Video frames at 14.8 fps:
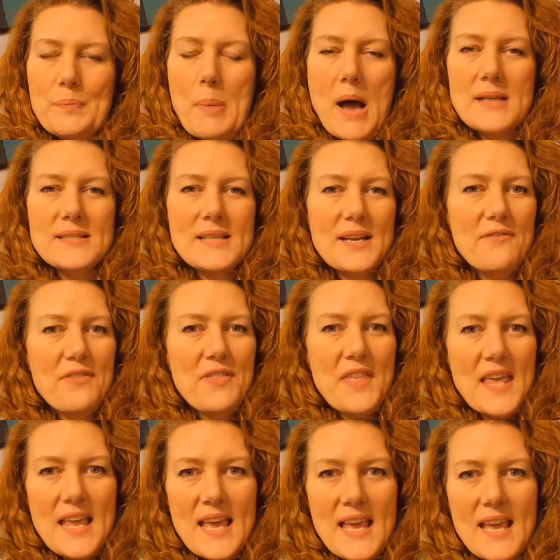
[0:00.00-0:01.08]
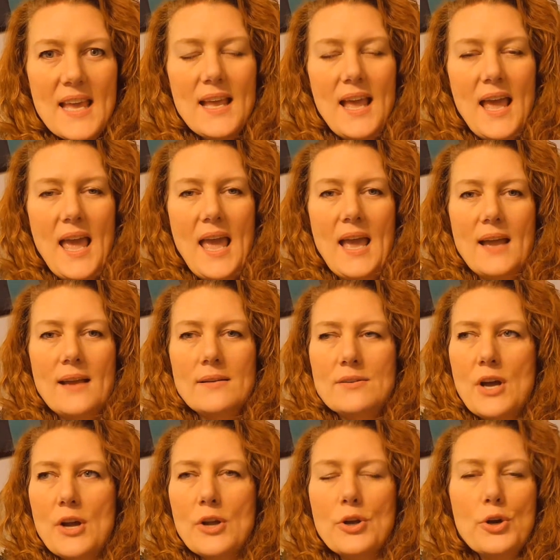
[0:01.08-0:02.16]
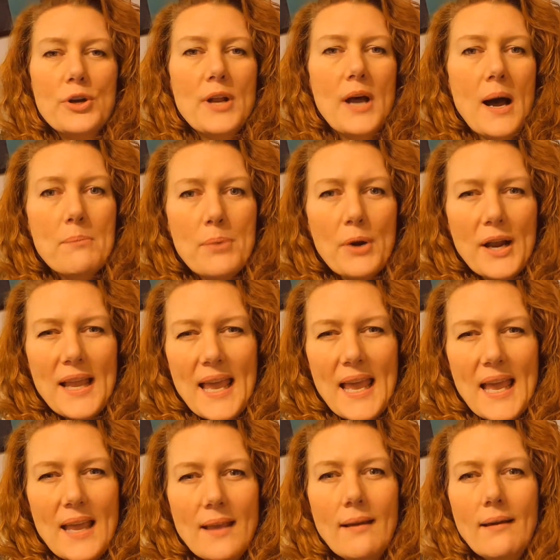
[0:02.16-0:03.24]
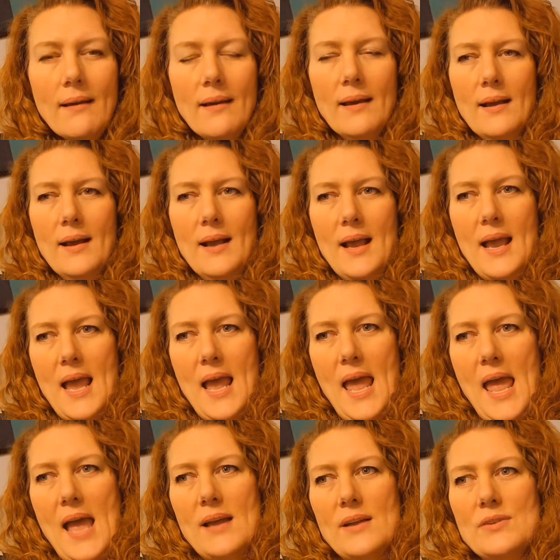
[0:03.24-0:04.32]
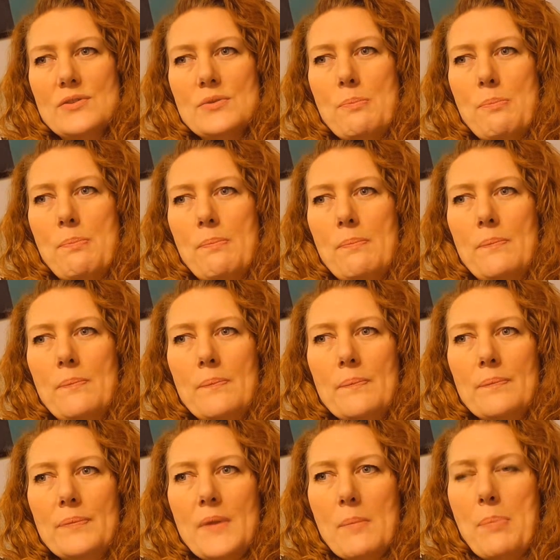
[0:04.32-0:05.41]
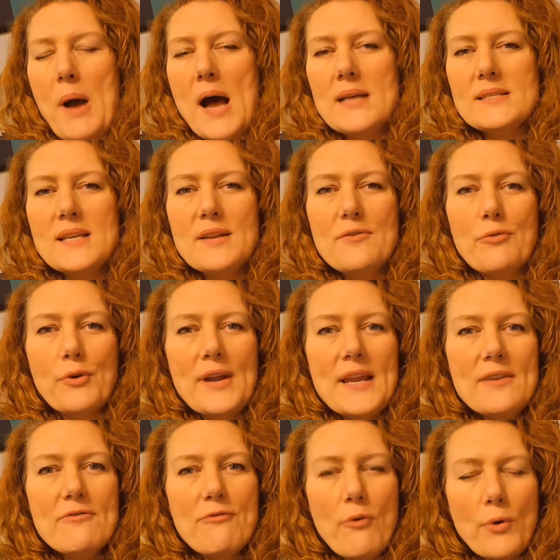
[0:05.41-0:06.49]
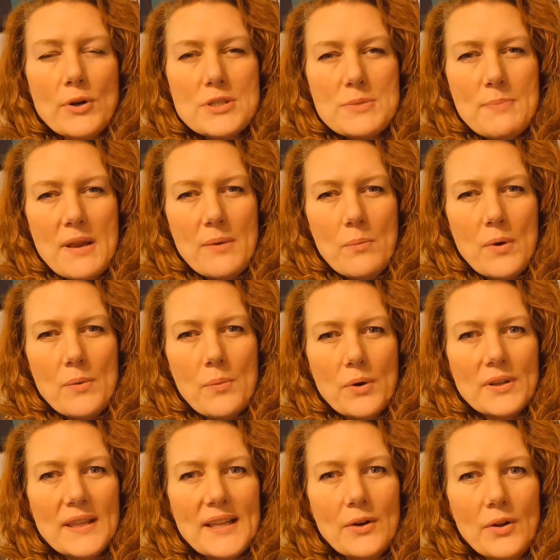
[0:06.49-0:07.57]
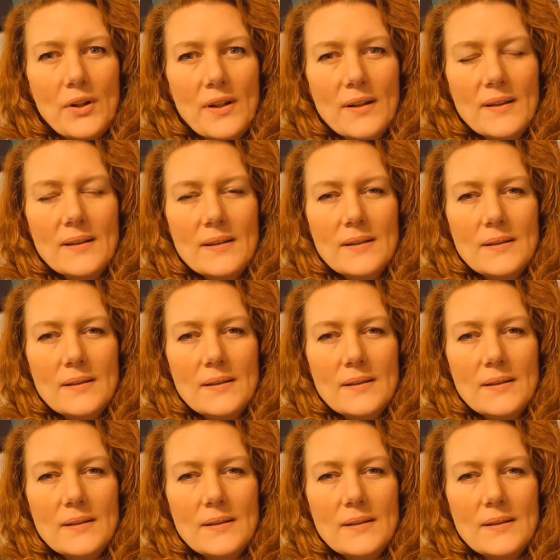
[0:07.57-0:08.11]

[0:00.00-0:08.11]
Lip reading: positive thinking and a good upbringing and positive reinforcement when we're little?